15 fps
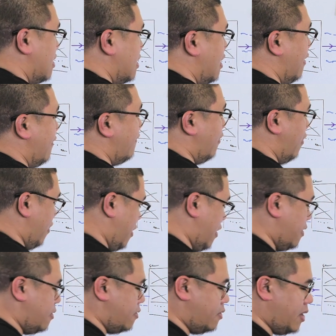
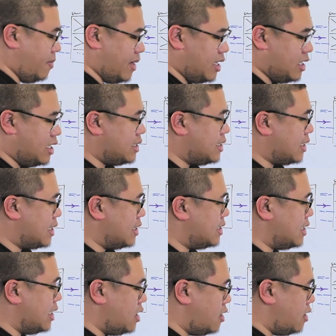Therefore, we may need to
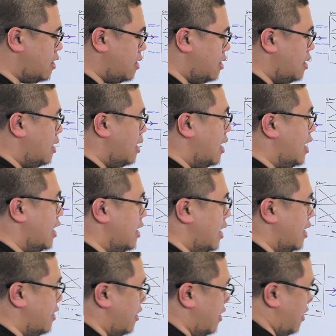consider
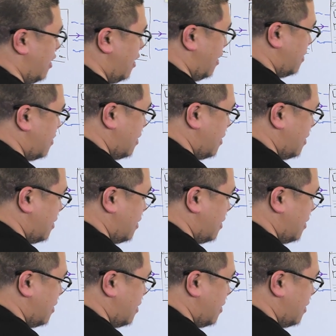another